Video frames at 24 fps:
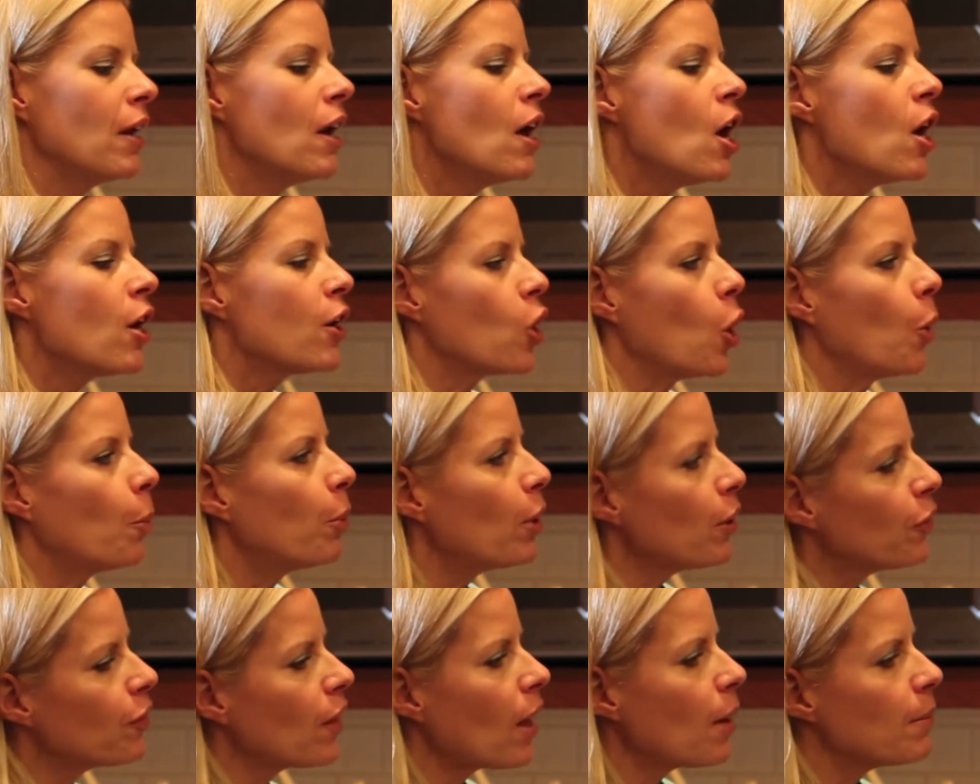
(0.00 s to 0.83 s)

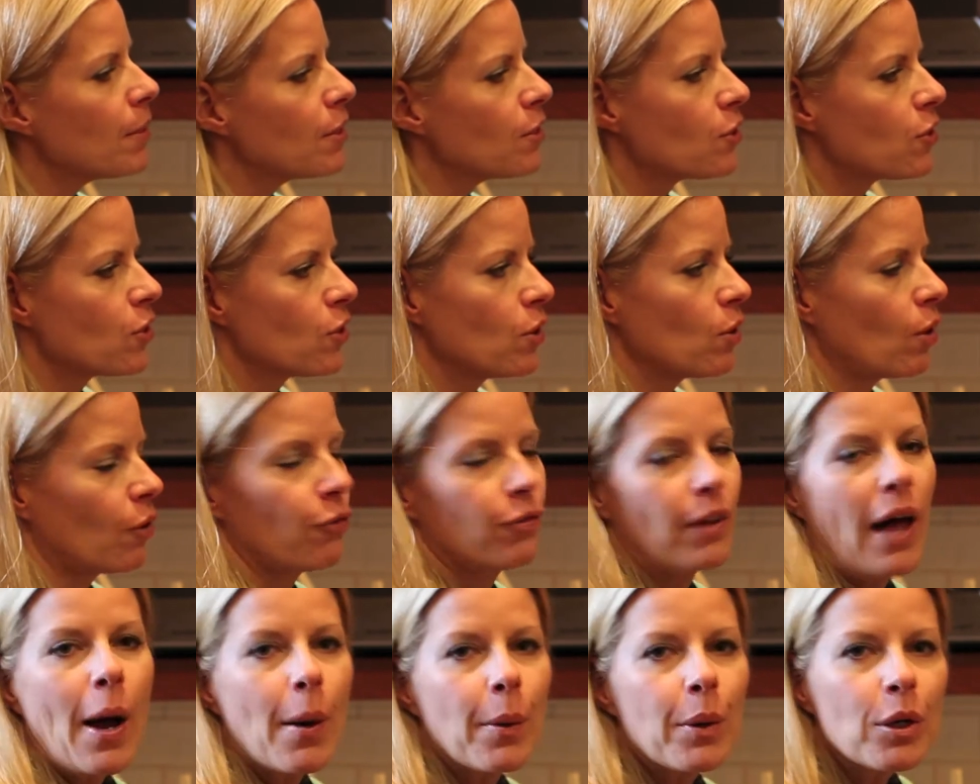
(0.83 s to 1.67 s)
could, put them into a
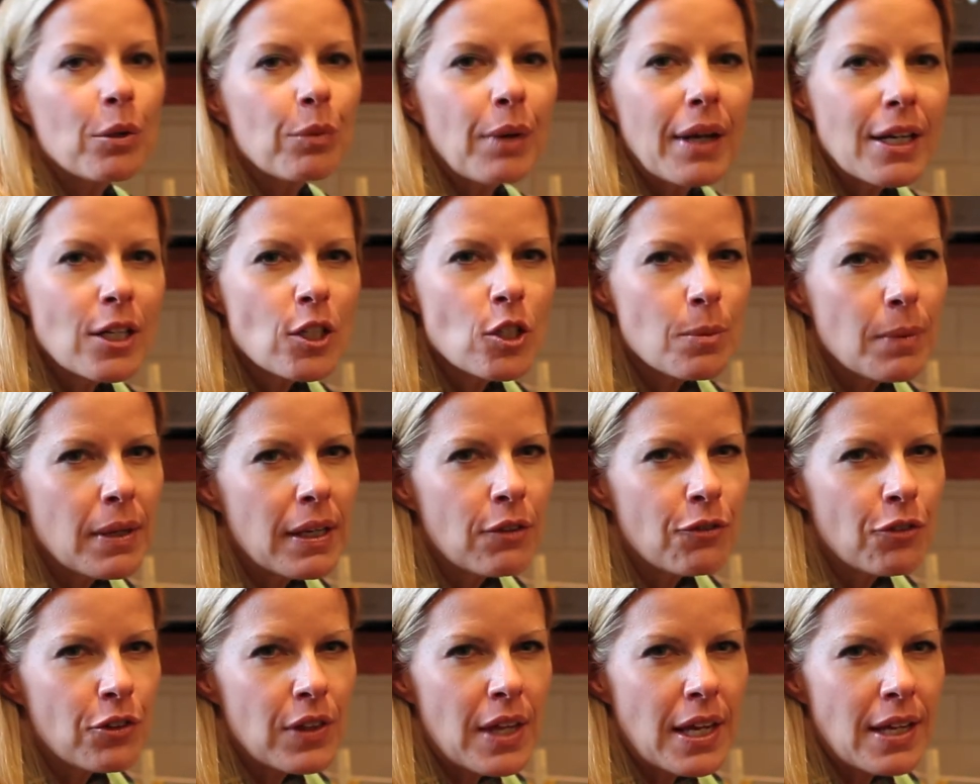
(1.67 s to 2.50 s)
flower
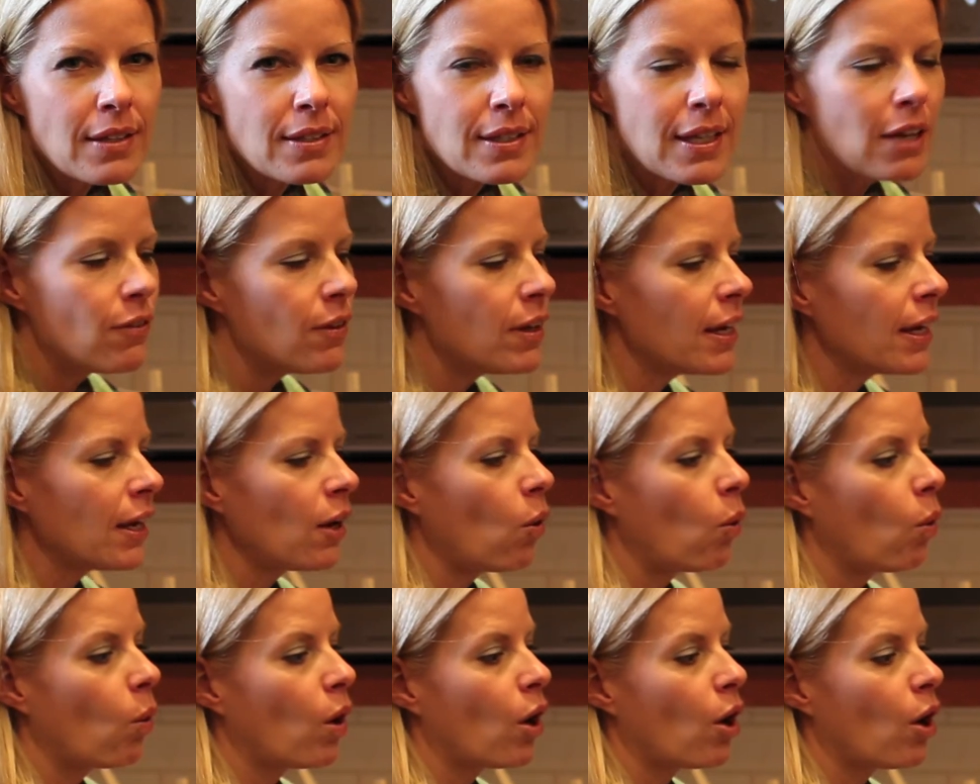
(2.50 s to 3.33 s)
arrangement for
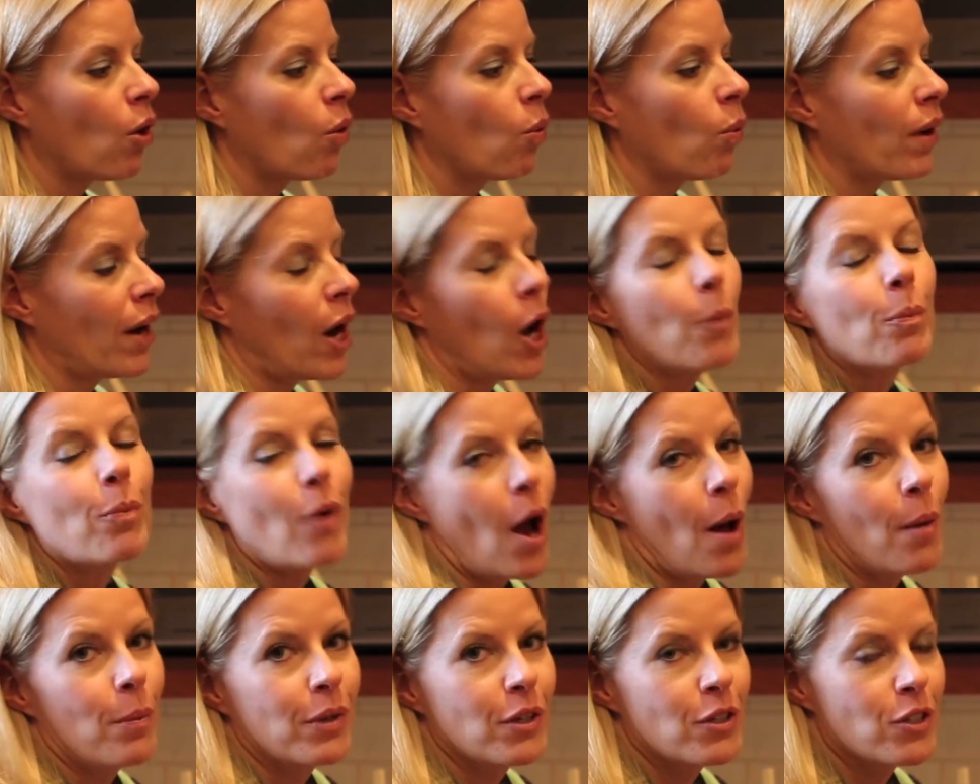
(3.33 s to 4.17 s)
Thanksgiving, or what I'll
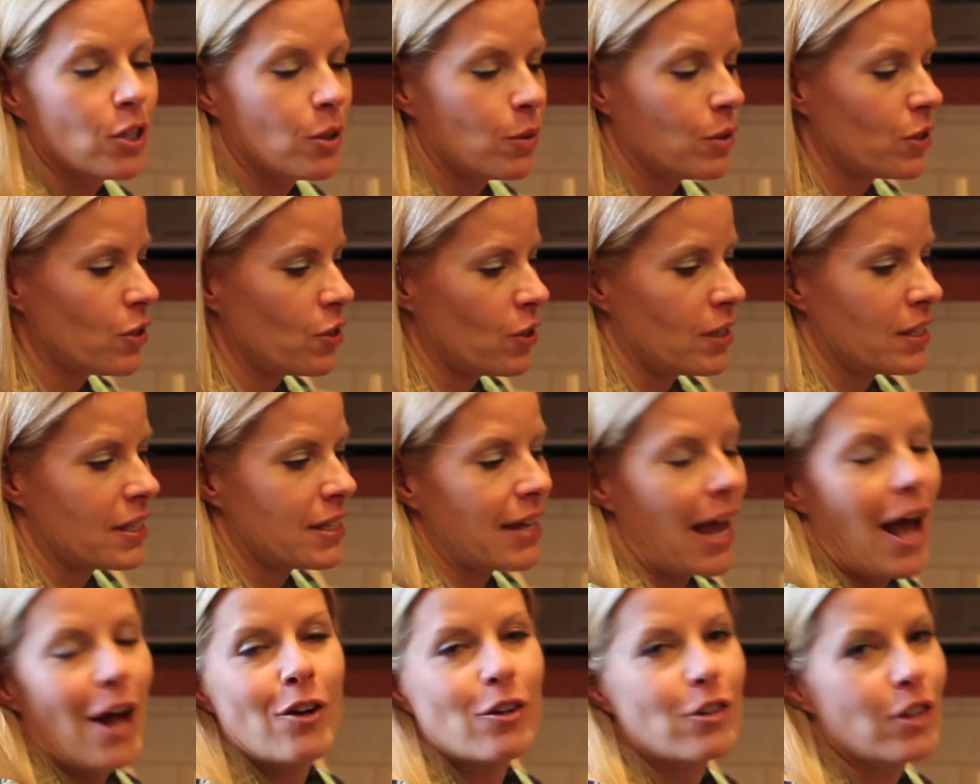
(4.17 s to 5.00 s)
probably do is just
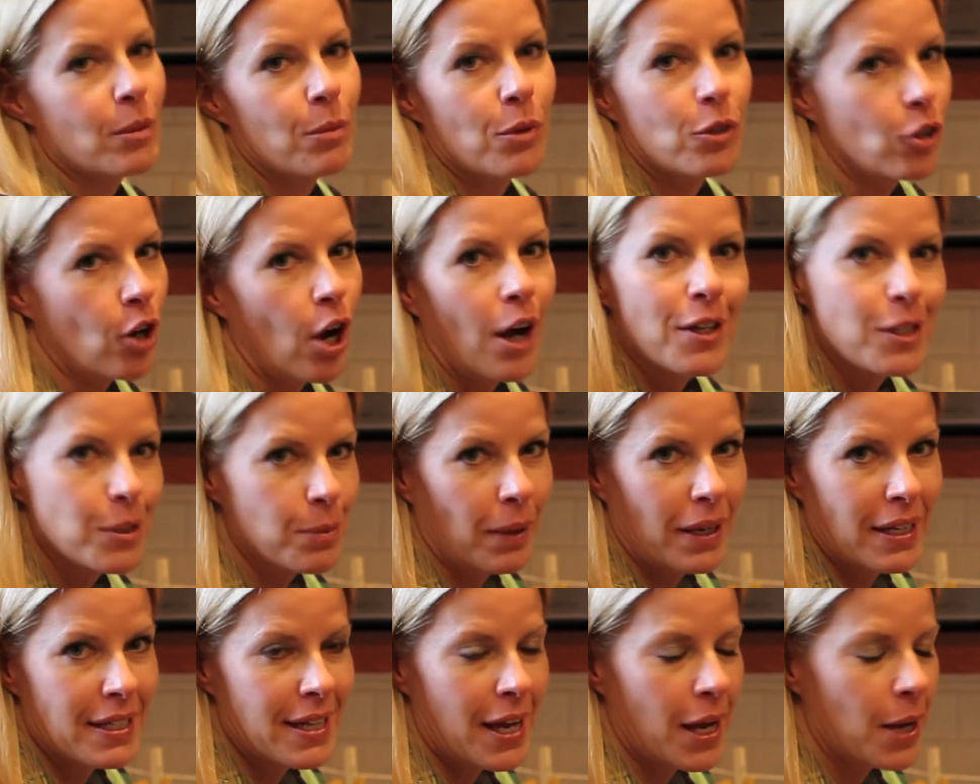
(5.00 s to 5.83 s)
scatter them across
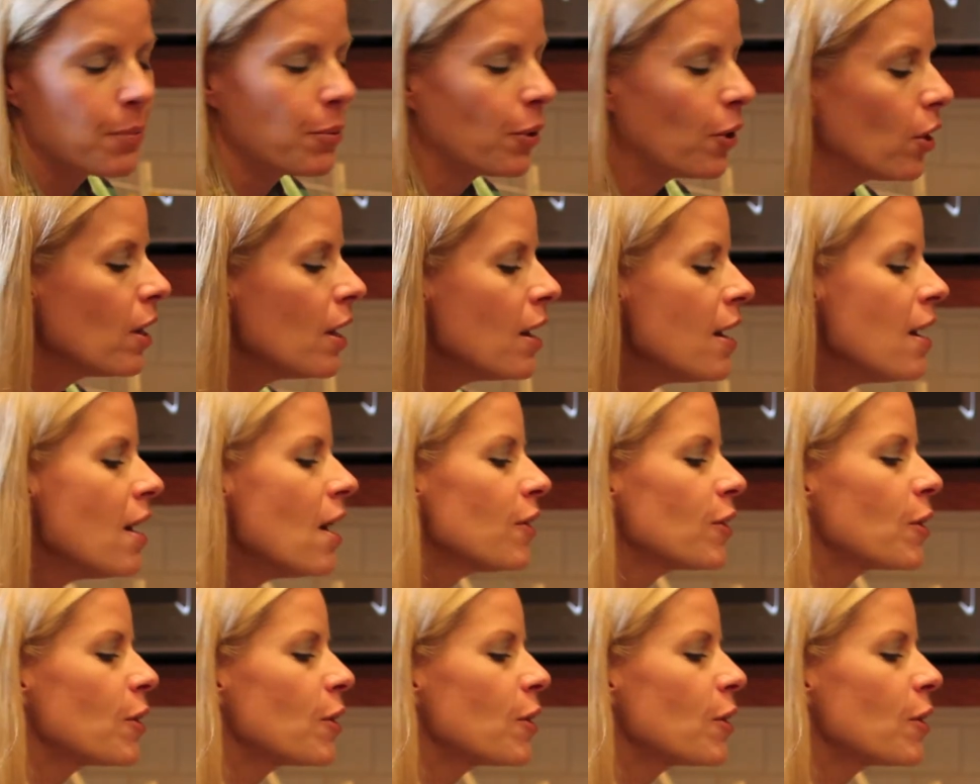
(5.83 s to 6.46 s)
my table.